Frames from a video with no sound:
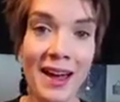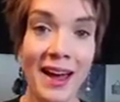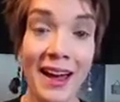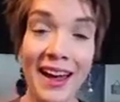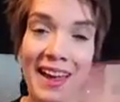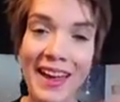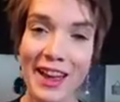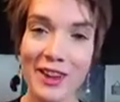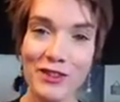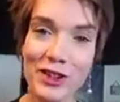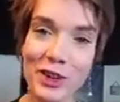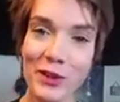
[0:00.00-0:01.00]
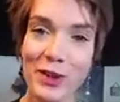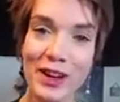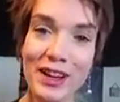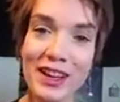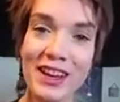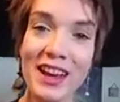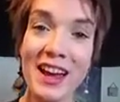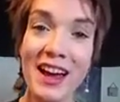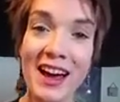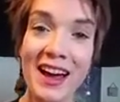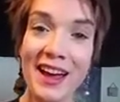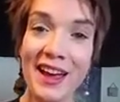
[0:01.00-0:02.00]
Hi everyone,
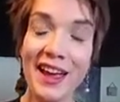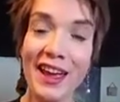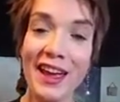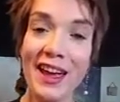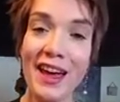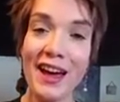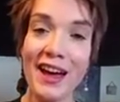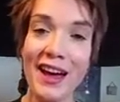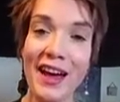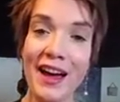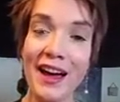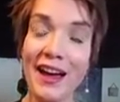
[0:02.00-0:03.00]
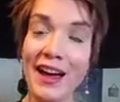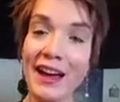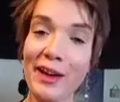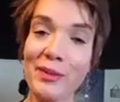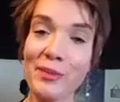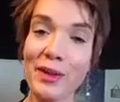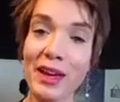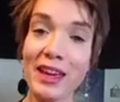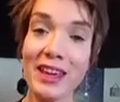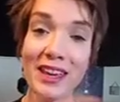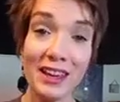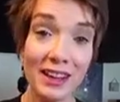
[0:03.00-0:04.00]
I am
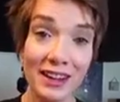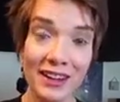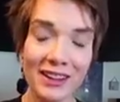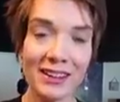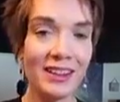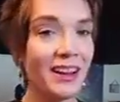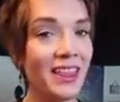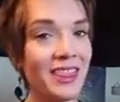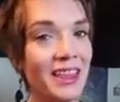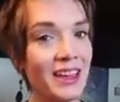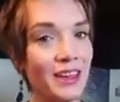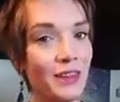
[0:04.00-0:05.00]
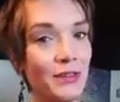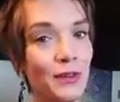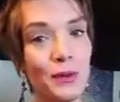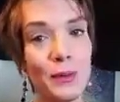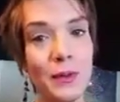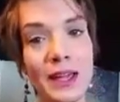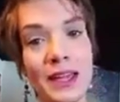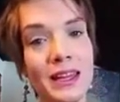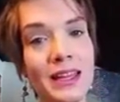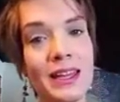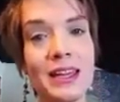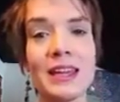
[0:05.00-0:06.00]
here. Thank you for
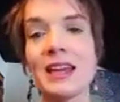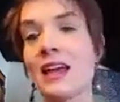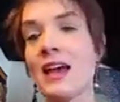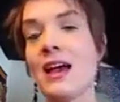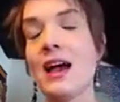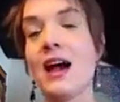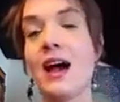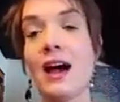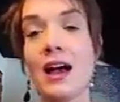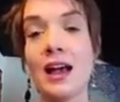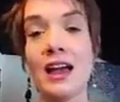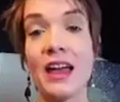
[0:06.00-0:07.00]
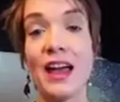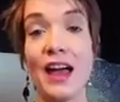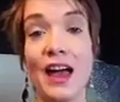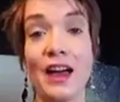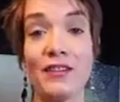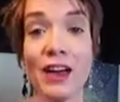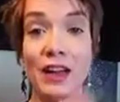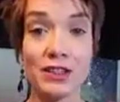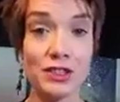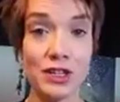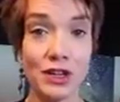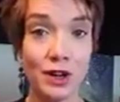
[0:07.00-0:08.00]
waiting. I have
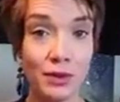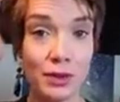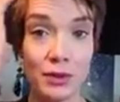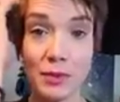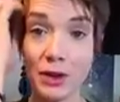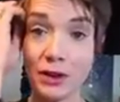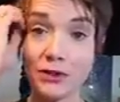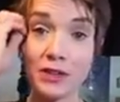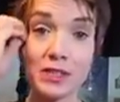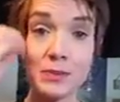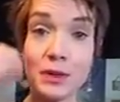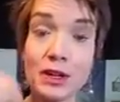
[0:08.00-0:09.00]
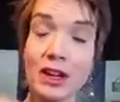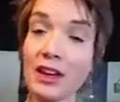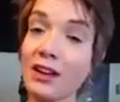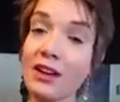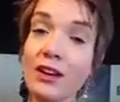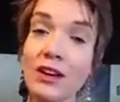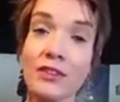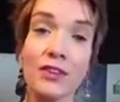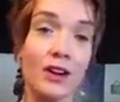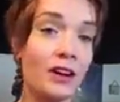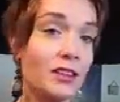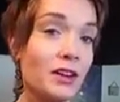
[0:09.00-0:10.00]
actually not really been on Facebook at all. I
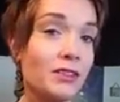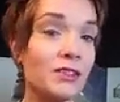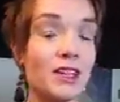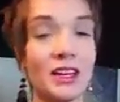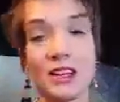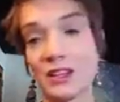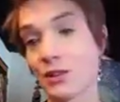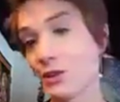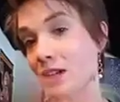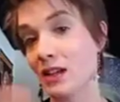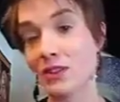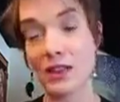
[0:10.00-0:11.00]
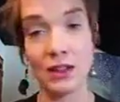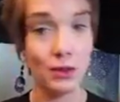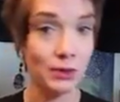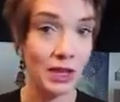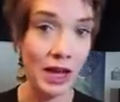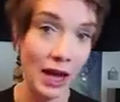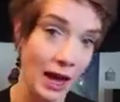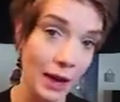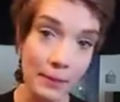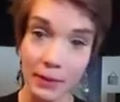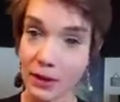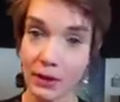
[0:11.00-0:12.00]
forgot that I was going to need to re-download the
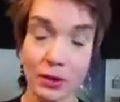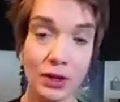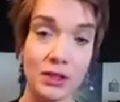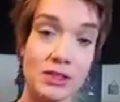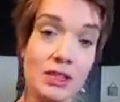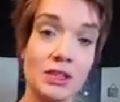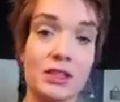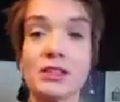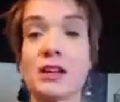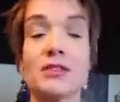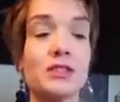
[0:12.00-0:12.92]
app and do all this other stuff.